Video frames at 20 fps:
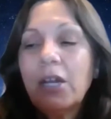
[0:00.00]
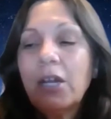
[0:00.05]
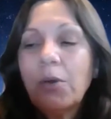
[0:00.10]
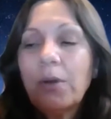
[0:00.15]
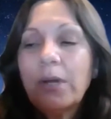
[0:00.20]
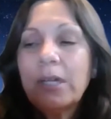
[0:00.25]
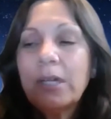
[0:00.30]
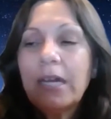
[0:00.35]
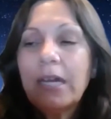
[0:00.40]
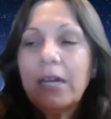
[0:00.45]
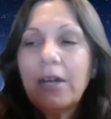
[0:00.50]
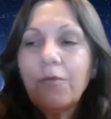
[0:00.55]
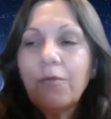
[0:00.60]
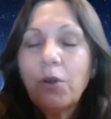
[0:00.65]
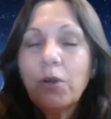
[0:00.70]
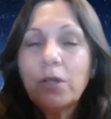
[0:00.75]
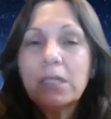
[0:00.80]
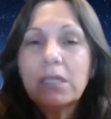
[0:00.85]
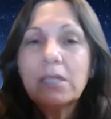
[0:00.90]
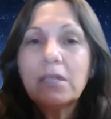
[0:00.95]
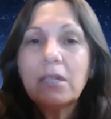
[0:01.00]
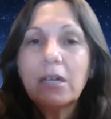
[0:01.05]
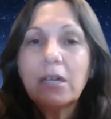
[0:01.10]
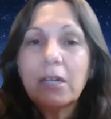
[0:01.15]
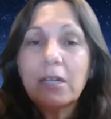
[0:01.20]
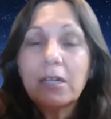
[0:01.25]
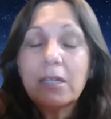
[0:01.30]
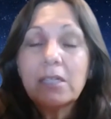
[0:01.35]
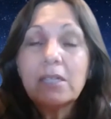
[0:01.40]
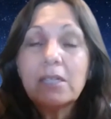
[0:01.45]
You know, and then, of course,
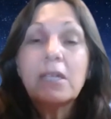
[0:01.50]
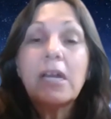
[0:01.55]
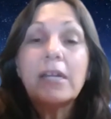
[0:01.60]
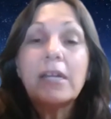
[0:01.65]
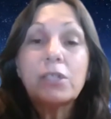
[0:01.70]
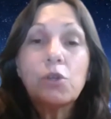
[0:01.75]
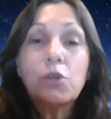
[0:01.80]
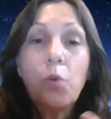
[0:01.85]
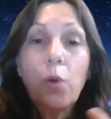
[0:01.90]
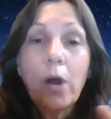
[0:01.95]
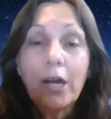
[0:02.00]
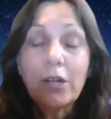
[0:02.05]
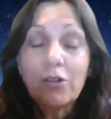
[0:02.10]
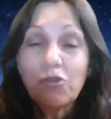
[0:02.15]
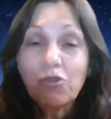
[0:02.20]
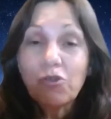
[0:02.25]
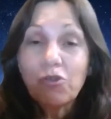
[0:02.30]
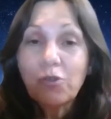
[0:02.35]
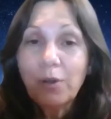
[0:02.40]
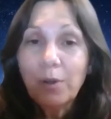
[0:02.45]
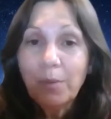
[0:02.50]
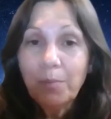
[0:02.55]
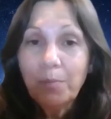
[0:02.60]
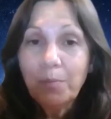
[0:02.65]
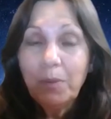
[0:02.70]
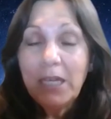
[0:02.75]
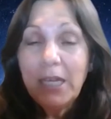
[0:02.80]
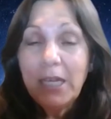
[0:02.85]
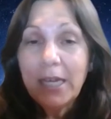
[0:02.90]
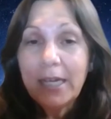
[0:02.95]
the Sasquatch
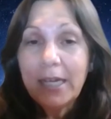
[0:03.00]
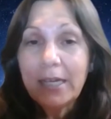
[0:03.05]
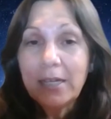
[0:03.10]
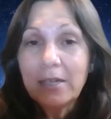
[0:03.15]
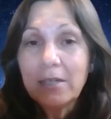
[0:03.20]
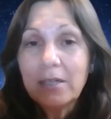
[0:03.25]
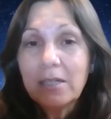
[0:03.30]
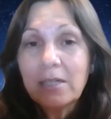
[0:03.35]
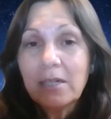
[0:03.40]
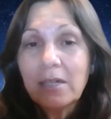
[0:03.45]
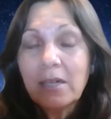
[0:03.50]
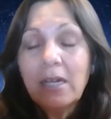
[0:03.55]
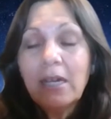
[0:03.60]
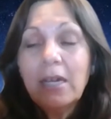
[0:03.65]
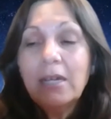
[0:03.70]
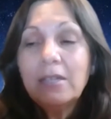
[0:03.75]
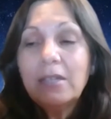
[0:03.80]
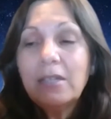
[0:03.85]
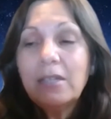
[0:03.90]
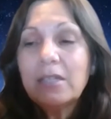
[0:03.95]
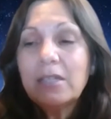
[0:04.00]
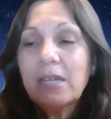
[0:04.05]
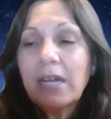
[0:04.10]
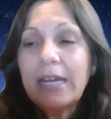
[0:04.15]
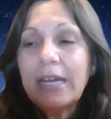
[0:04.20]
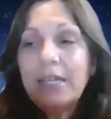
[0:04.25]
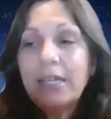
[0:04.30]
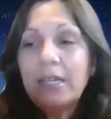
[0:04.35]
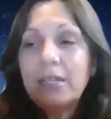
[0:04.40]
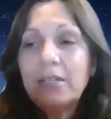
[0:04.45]
beings
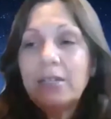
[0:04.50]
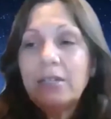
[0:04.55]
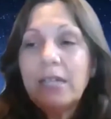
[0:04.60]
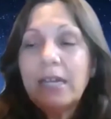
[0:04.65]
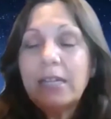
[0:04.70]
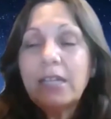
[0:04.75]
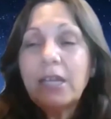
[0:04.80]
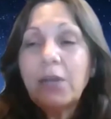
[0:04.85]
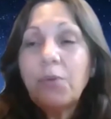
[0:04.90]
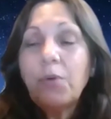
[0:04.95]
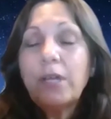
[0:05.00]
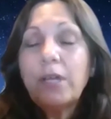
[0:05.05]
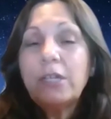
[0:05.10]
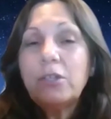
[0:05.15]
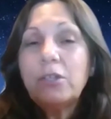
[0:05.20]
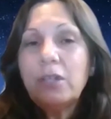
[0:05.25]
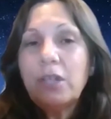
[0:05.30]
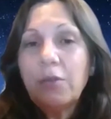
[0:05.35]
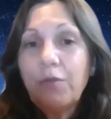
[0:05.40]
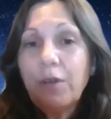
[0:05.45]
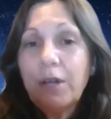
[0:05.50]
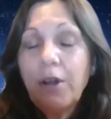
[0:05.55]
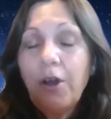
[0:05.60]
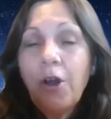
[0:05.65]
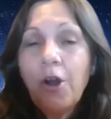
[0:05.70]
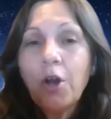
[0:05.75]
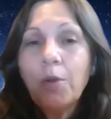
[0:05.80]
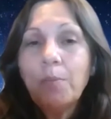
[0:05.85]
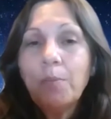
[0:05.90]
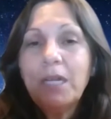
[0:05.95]
decided that they wanted to live in
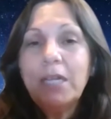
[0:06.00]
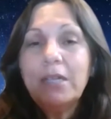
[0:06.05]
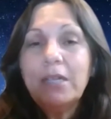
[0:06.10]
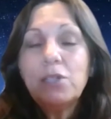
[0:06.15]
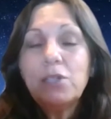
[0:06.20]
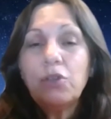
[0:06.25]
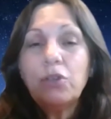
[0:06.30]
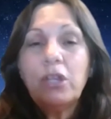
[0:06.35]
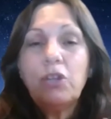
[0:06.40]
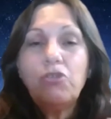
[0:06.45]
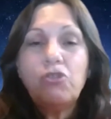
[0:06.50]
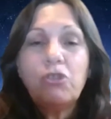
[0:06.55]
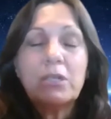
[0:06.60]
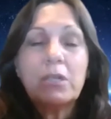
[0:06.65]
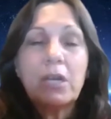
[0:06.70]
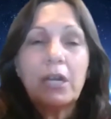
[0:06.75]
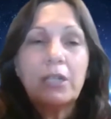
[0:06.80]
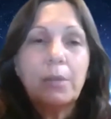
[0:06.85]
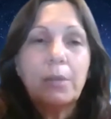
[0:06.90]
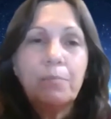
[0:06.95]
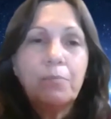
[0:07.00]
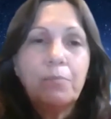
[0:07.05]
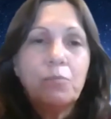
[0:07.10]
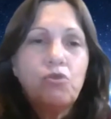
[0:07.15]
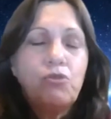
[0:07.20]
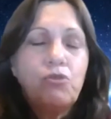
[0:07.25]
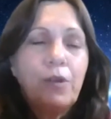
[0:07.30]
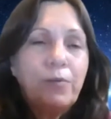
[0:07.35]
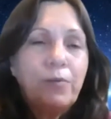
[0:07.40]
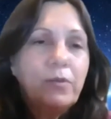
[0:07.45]
harmony, so they just kind of
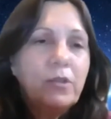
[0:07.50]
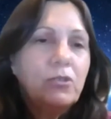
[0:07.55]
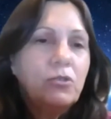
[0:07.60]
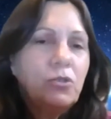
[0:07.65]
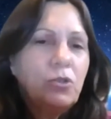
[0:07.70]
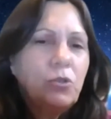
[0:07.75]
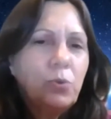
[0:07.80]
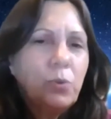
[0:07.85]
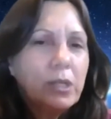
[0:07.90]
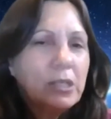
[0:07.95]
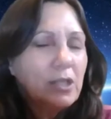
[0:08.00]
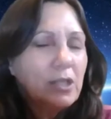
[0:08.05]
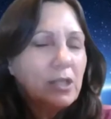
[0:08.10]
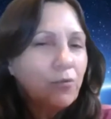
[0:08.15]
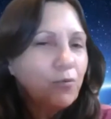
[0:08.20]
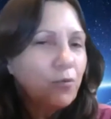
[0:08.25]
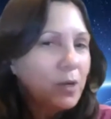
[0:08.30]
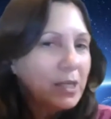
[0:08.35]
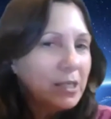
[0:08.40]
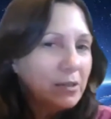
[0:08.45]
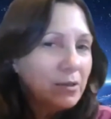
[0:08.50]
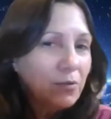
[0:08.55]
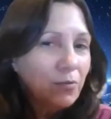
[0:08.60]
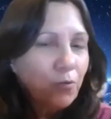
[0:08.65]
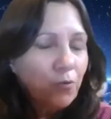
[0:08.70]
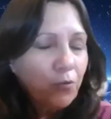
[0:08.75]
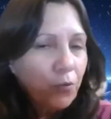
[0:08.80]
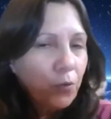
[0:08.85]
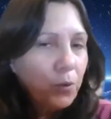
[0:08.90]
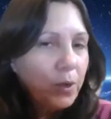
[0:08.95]
shifted a different
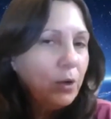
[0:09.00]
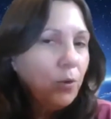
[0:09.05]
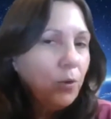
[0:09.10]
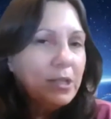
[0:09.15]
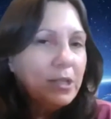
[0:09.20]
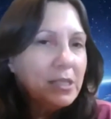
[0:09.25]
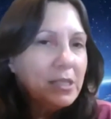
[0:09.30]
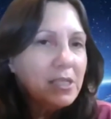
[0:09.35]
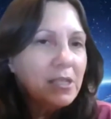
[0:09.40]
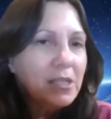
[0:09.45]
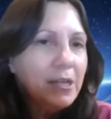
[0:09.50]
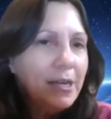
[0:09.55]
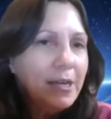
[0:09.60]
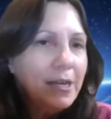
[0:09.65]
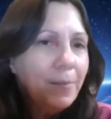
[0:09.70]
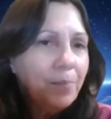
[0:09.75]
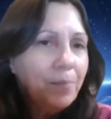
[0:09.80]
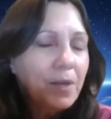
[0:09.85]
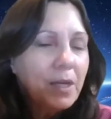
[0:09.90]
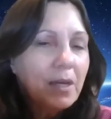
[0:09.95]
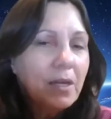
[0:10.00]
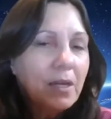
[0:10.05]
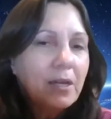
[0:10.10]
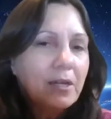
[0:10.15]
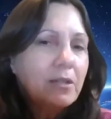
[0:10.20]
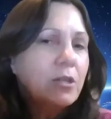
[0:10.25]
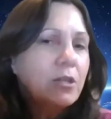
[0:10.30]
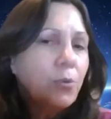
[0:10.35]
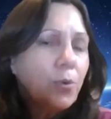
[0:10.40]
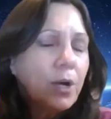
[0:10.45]
frequency.
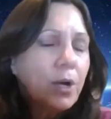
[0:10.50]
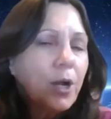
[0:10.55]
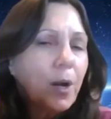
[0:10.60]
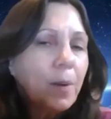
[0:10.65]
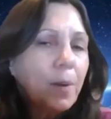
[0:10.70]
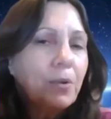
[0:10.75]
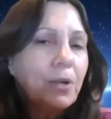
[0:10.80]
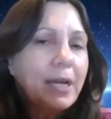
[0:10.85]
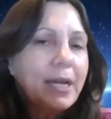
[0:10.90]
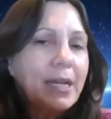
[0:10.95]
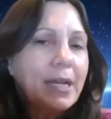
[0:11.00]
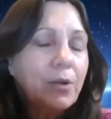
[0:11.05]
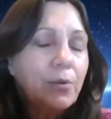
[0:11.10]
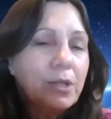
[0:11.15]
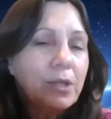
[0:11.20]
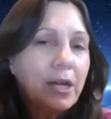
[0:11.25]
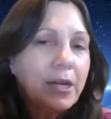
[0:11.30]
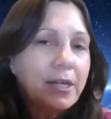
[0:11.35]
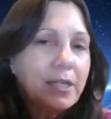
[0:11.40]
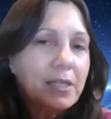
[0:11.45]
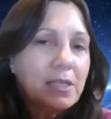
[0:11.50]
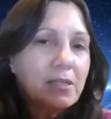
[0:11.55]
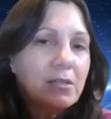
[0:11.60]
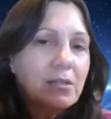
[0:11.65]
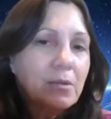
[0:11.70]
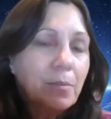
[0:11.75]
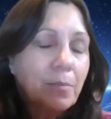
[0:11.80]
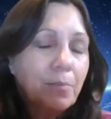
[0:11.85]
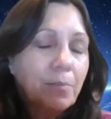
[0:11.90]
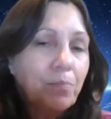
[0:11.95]
They're on our planet with
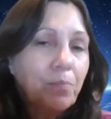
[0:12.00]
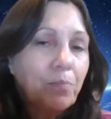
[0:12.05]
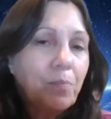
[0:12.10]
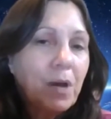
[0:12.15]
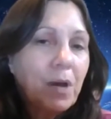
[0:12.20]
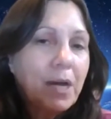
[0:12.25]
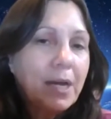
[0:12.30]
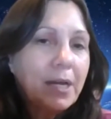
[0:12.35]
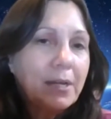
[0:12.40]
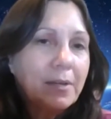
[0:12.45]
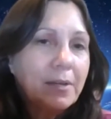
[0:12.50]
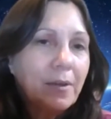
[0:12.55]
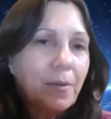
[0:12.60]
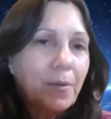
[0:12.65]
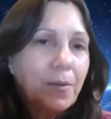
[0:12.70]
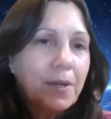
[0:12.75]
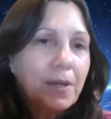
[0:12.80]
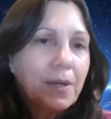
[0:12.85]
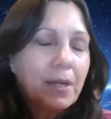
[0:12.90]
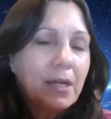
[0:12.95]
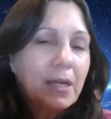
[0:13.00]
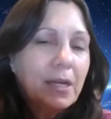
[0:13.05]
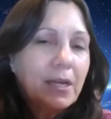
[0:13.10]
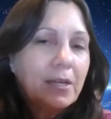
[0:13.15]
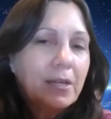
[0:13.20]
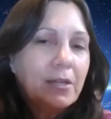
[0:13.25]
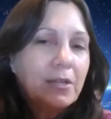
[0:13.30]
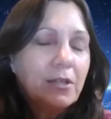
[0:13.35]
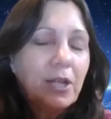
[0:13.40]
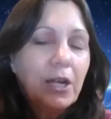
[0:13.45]
us, but
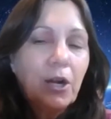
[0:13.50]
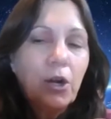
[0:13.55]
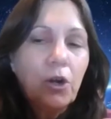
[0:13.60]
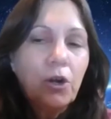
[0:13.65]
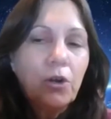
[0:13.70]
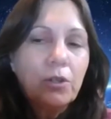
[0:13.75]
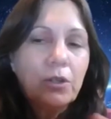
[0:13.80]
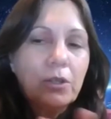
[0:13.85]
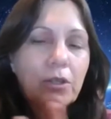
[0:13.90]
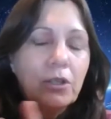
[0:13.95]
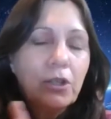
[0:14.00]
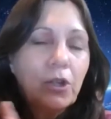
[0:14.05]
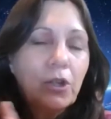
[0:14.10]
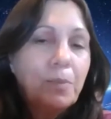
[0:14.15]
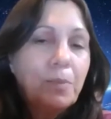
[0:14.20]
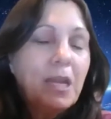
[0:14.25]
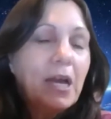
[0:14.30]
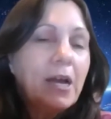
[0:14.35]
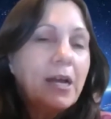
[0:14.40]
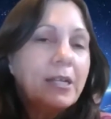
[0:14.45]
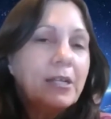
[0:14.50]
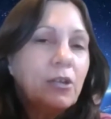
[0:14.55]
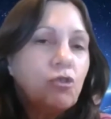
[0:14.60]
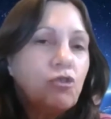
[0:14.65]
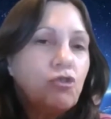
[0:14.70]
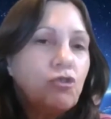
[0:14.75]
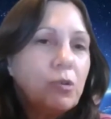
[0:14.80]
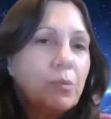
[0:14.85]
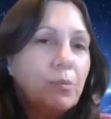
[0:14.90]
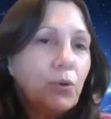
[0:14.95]
they're they're behind
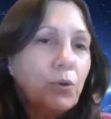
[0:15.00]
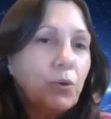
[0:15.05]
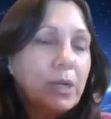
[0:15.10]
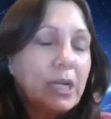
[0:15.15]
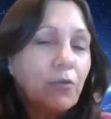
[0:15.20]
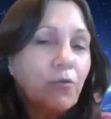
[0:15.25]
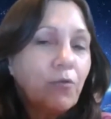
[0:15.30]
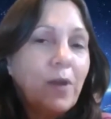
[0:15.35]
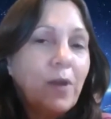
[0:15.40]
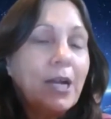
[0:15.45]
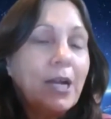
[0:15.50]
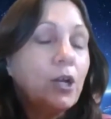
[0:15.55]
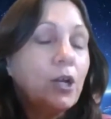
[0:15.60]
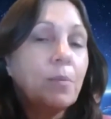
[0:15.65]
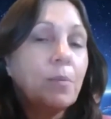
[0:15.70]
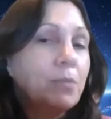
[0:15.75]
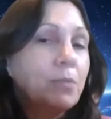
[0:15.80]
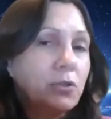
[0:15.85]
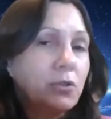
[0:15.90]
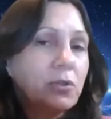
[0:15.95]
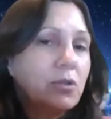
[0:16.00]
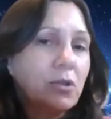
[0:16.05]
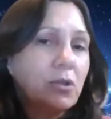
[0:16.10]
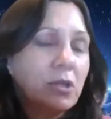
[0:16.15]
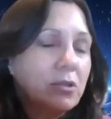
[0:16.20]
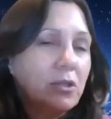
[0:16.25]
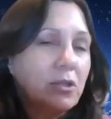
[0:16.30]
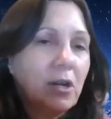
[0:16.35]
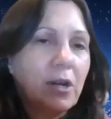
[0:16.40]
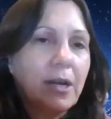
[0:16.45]
a shimmering veil most
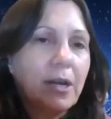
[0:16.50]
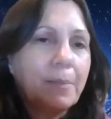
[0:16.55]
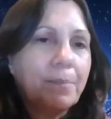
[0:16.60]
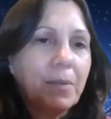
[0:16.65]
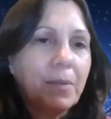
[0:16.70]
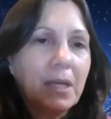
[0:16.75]
of the time.